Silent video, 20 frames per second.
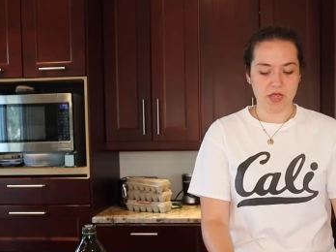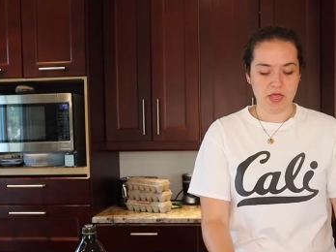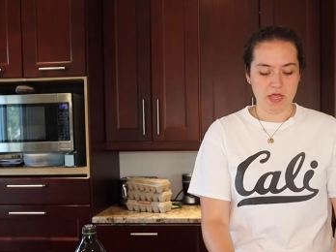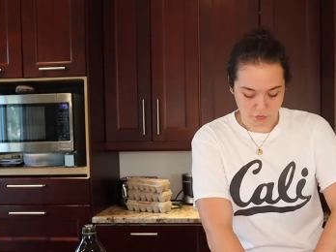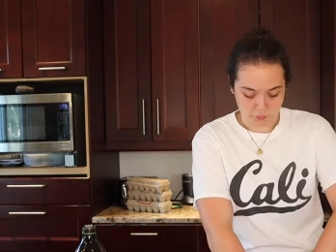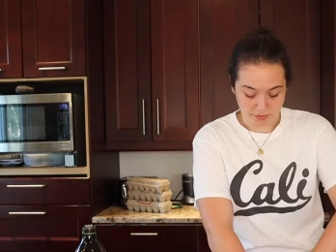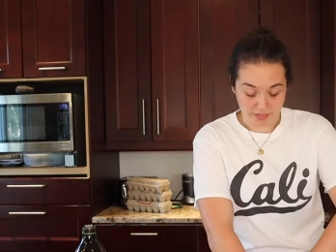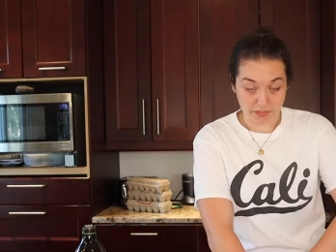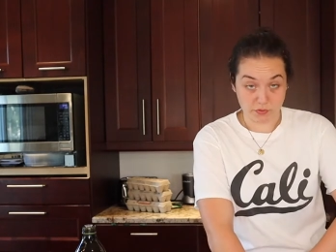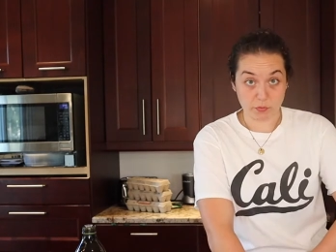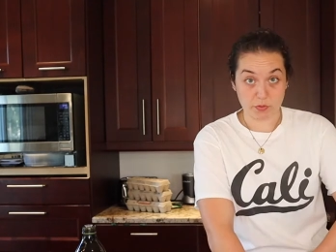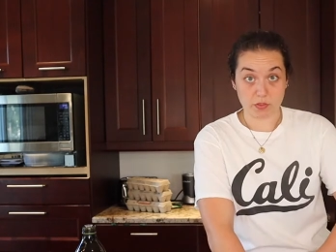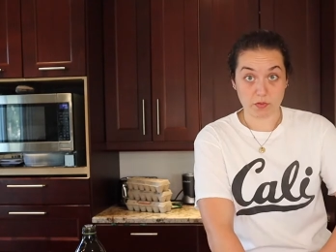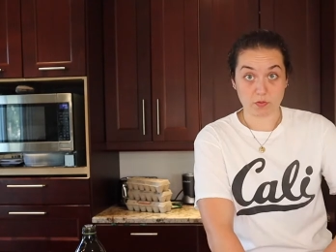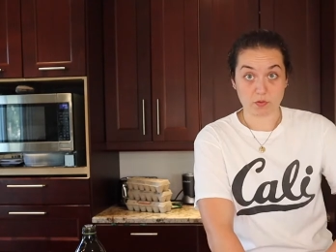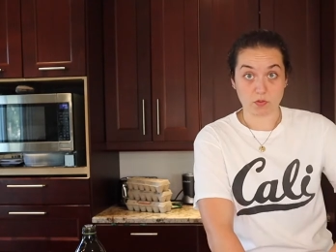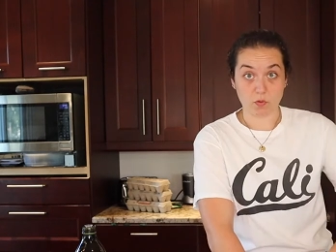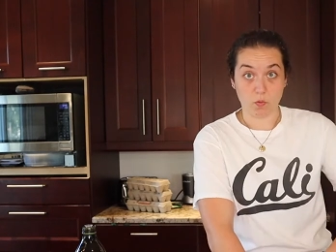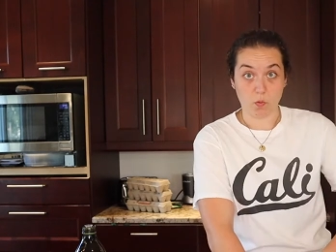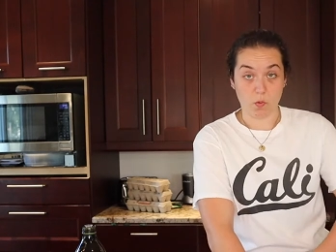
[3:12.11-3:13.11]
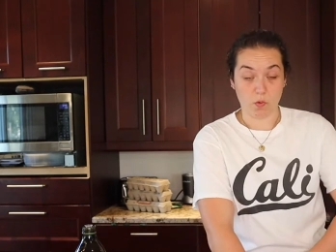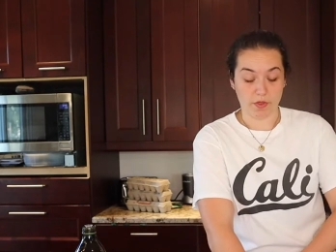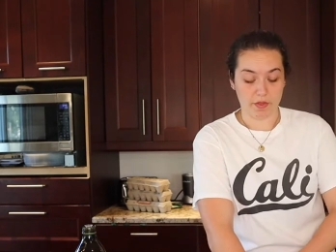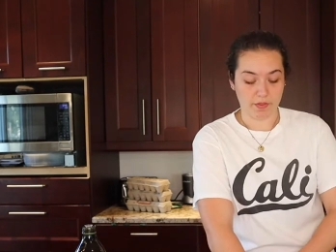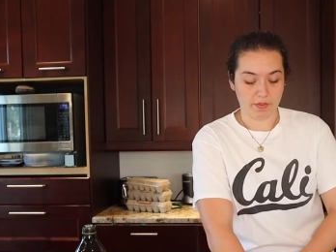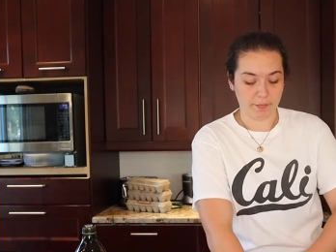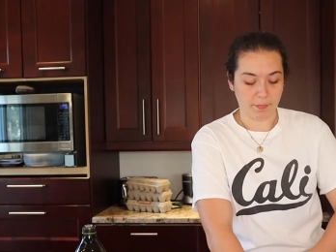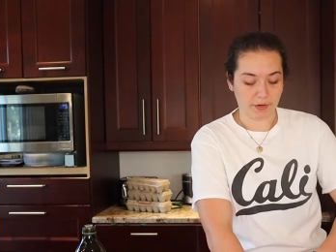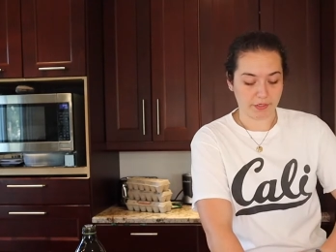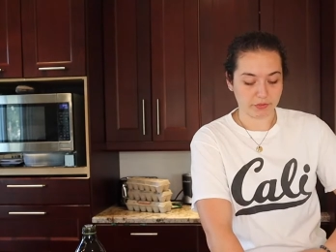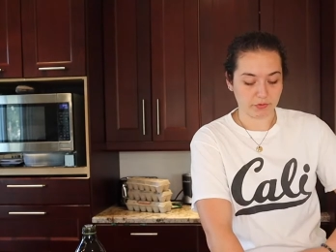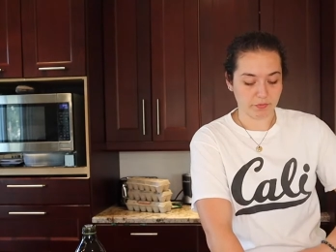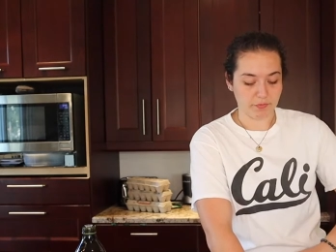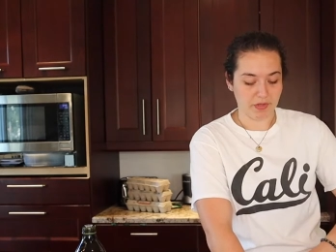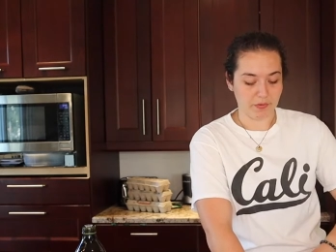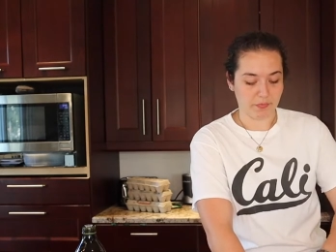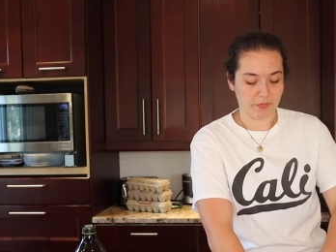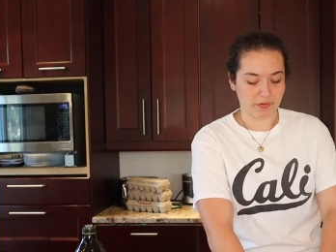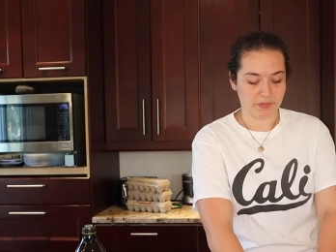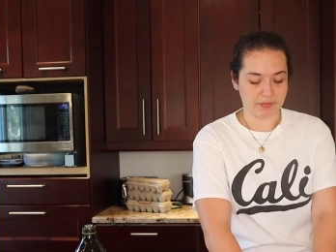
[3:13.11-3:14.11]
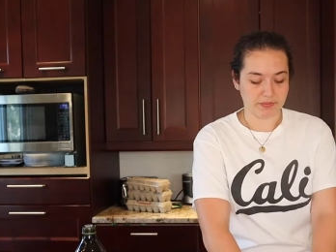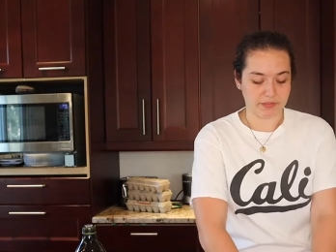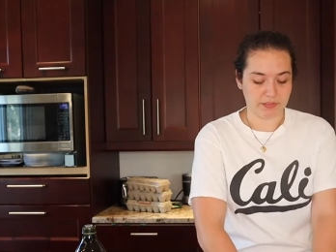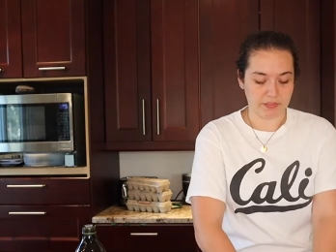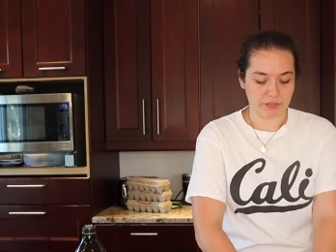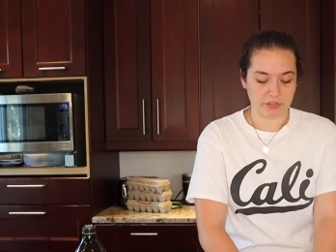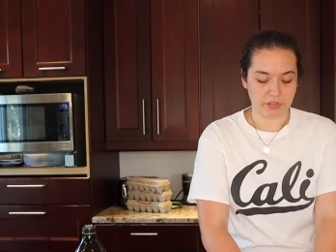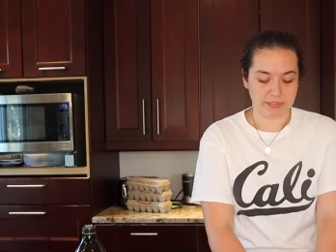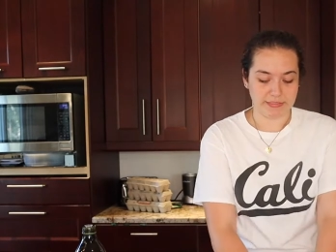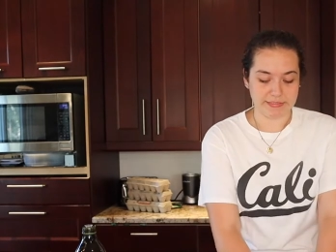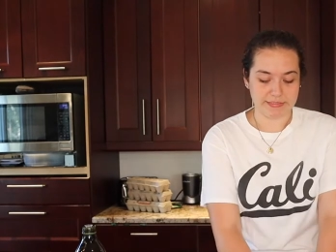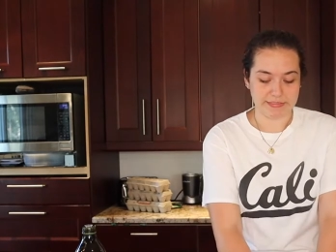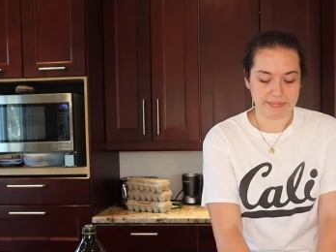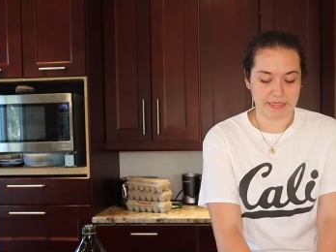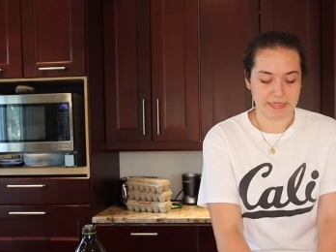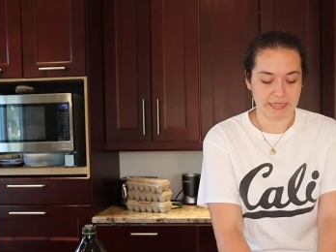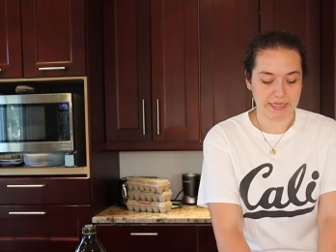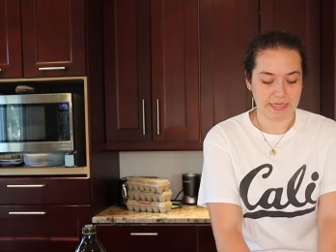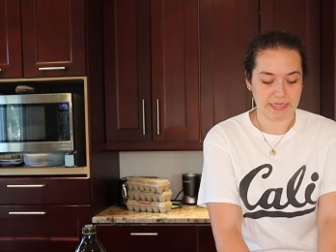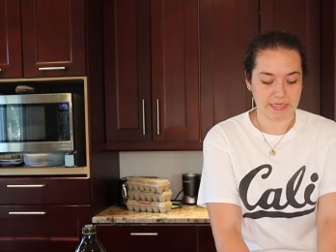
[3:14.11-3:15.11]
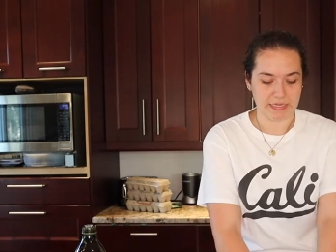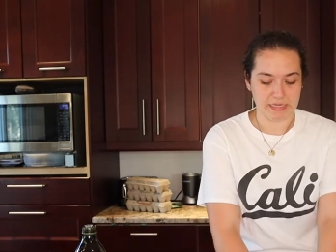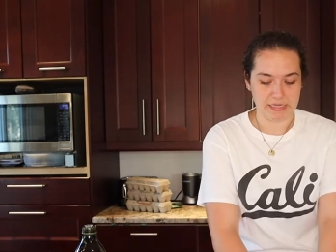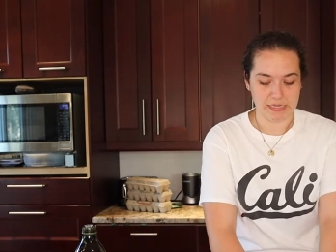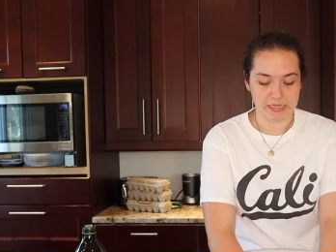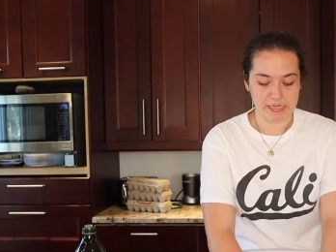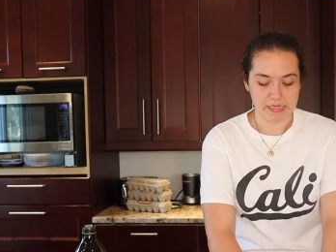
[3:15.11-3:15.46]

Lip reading: So because we use the oil, the parchment paper is literally sticking